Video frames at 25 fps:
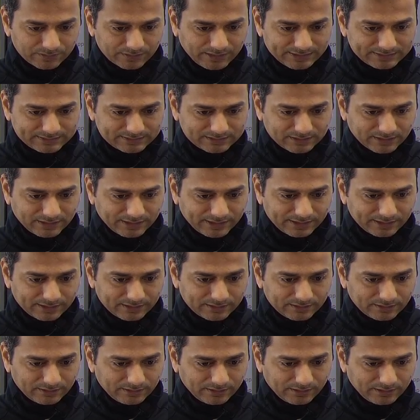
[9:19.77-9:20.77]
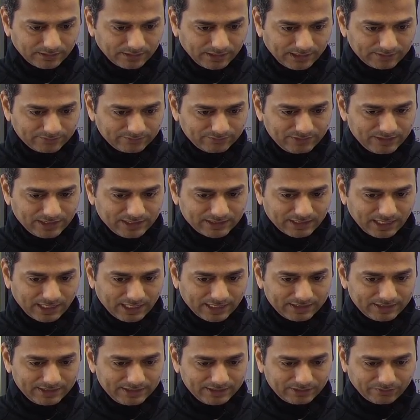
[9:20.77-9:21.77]
That's correct. And VLAN
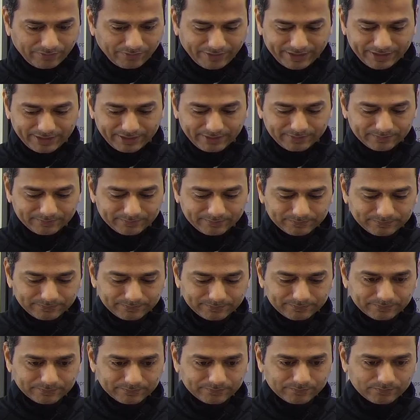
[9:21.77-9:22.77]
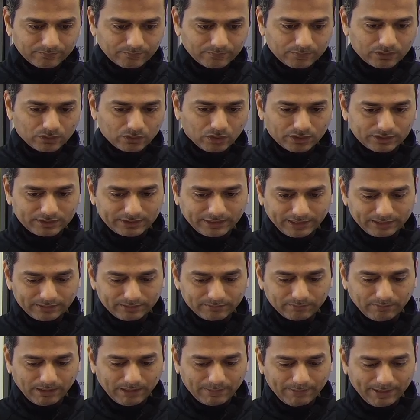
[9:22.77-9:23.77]
ID 20, not
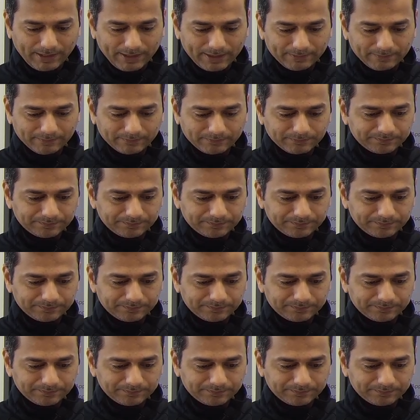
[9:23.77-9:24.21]
10. My bad.